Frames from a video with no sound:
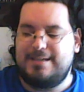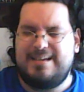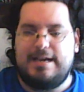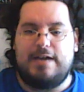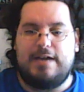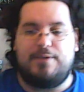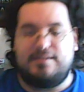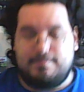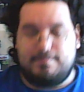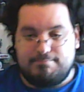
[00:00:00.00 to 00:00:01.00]

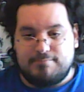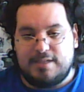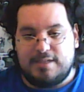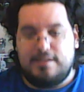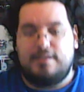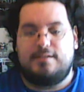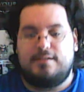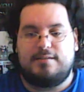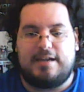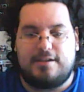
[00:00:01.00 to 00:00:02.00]
Anyways,
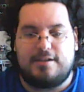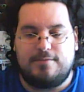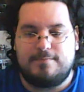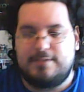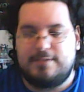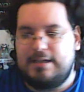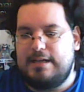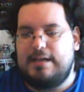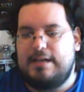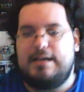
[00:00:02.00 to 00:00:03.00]
thank you,
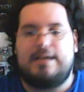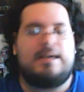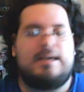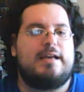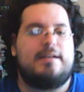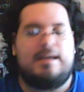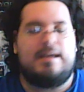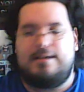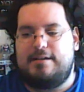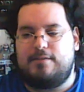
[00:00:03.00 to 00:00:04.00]
and
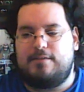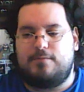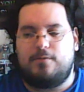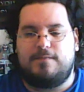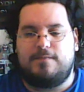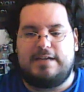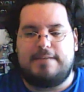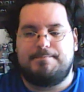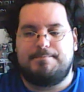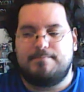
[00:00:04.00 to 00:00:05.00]

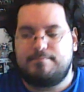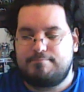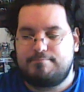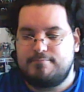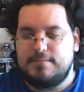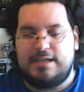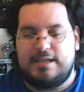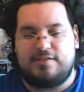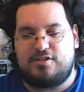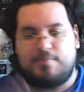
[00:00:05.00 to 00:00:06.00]
hopefully
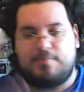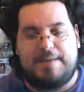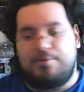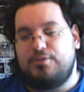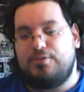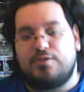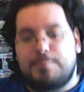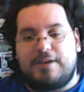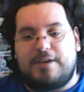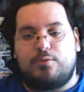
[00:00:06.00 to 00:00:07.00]
that's just my personal
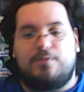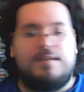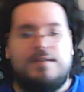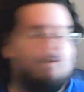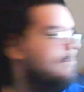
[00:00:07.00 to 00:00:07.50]
experience with it.